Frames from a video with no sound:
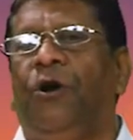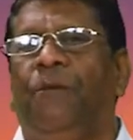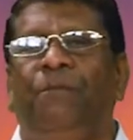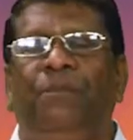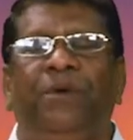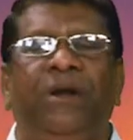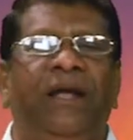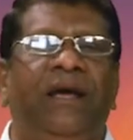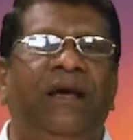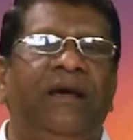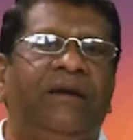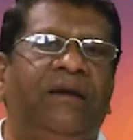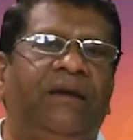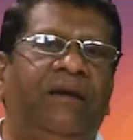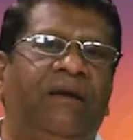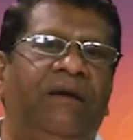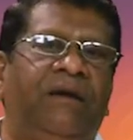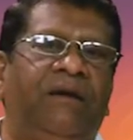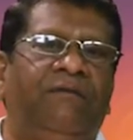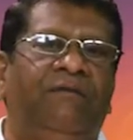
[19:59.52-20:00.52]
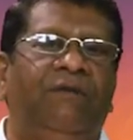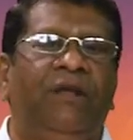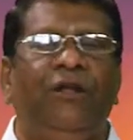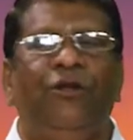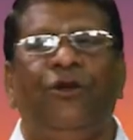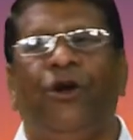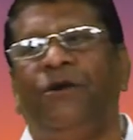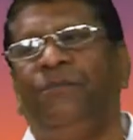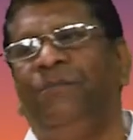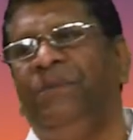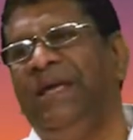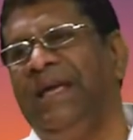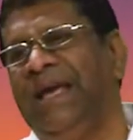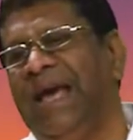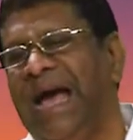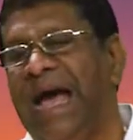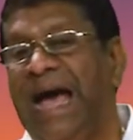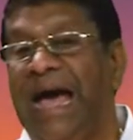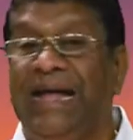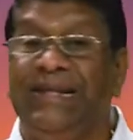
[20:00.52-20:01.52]
prayer will not be
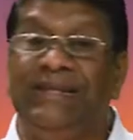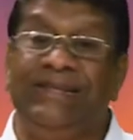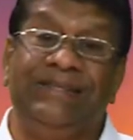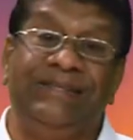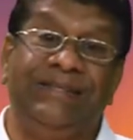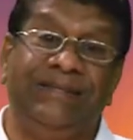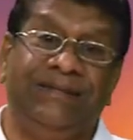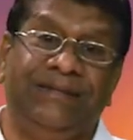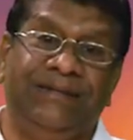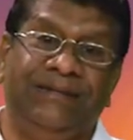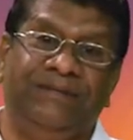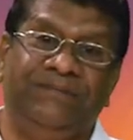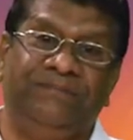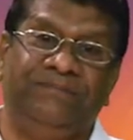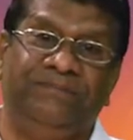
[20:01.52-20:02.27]
answered.